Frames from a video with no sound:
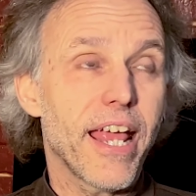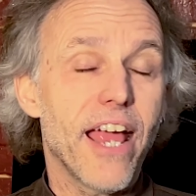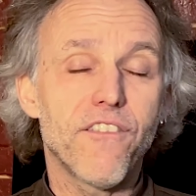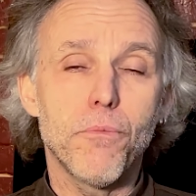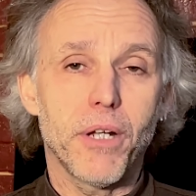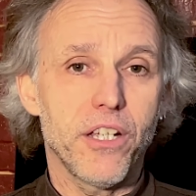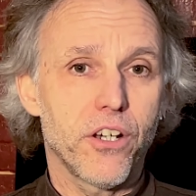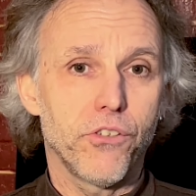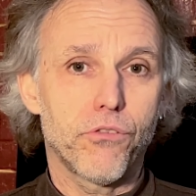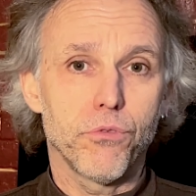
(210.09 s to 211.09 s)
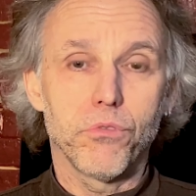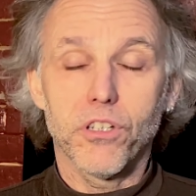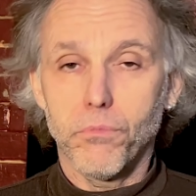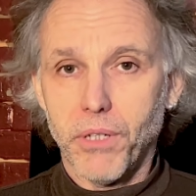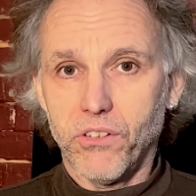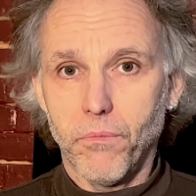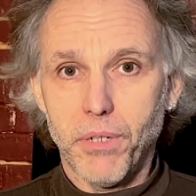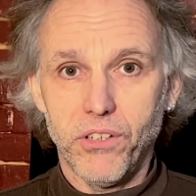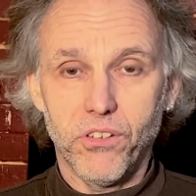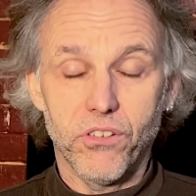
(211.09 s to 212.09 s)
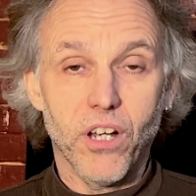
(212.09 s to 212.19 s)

everybody goes through little bits and pieces